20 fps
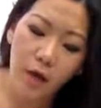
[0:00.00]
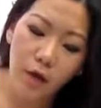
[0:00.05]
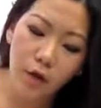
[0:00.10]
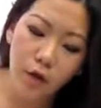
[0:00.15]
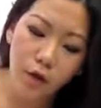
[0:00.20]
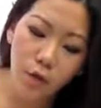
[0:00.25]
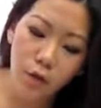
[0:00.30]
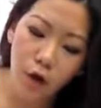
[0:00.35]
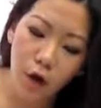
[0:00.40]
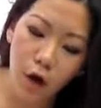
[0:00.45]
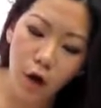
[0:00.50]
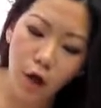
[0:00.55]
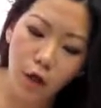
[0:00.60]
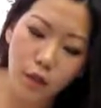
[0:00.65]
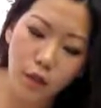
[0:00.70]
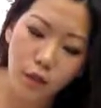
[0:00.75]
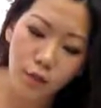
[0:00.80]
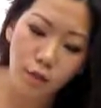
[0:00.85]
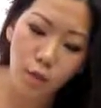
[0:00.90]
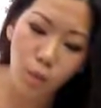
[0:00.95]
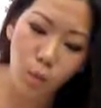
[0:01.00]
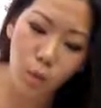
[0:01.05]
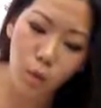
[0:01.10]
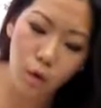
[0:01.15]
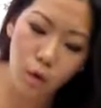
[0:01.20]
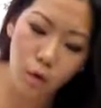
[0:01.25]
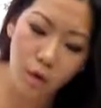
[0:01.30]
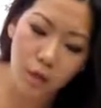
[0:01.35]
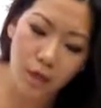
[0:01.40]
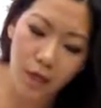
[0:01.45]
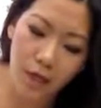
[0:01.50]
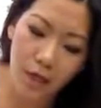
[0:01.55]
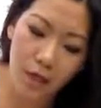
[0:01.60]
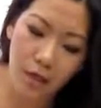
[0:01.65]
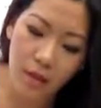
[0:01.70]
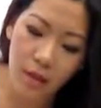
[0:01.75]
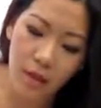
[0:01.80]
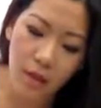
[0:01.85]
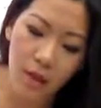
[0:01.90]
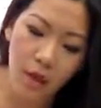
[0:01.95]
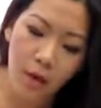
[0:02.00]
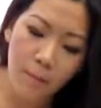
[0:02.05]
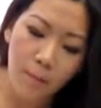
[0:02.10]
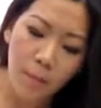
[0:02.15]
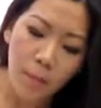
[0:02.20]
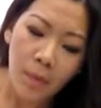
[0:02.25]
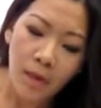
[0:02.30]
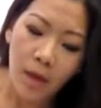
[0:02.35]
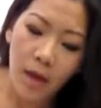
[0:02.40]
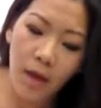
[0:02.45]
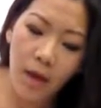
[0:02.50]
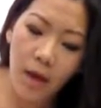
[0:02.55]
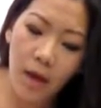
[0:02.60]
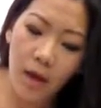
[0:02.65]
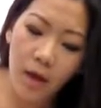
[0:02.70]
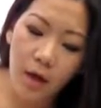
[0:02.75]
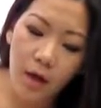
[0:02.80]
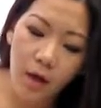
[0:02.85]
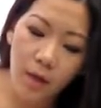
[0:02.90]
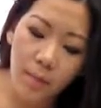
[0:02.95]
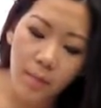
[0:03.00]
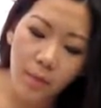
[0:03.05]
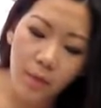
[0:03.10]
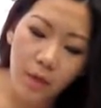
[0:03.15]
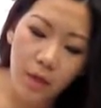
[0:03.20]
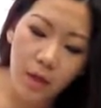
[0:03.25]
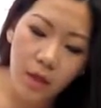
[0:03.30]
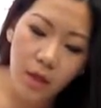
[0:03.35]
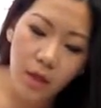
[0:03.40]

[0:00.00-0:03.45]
you know, the hearts of the world kind of thing. And um,